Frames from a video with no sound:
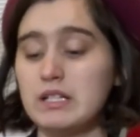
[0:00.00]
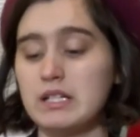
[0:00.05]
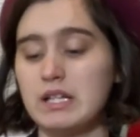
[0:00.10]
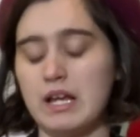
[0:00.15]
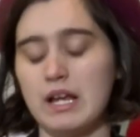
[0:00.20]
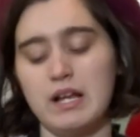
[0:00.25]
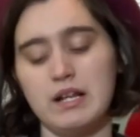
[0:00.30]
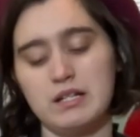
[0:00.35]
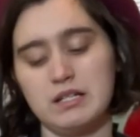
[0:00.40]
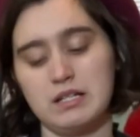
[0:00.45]

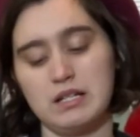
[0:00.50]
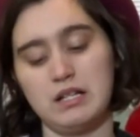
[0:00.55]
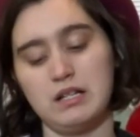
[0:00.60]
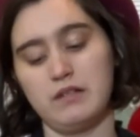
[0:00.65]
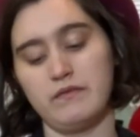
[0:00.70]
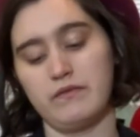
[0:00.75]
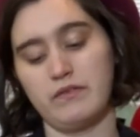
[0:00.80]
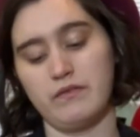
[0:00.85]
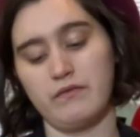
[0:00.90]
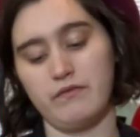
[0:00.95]
can't tell
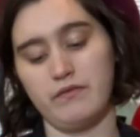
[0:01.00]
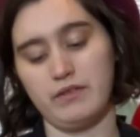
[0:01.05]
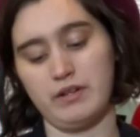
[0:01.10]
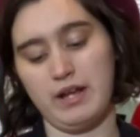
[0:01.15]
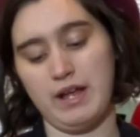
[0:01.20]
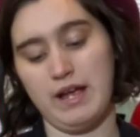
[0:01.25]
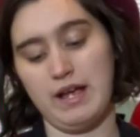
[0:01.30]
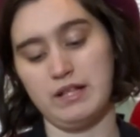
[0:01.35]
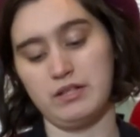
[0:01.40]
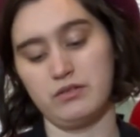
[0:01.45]
if the foot
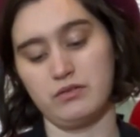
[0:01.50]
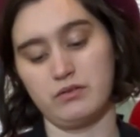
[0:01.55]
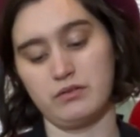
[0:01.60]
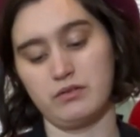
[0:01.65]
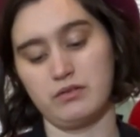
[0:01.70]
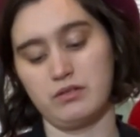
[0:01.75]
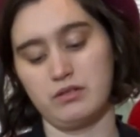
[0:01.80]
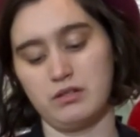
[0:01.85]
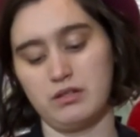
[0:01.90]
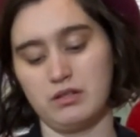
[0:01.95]
adds or
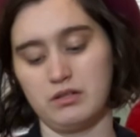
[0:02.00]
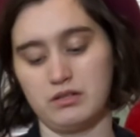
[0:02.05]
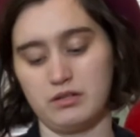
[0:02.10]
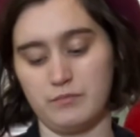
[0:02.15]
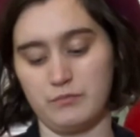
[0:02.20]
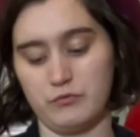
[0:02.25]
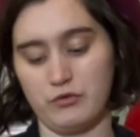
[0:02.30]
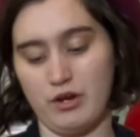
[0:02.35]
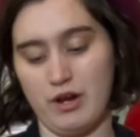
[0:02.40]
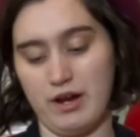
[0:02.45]

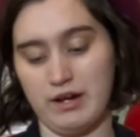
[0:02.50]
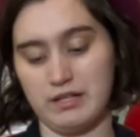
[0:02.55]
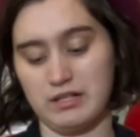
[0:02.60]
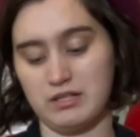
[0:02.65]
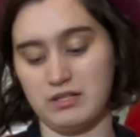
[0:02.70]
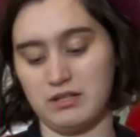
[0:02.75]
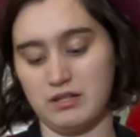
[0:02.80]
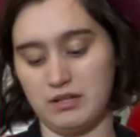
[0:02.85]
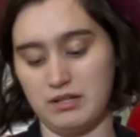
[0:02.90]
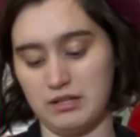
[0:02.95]
subtracts to the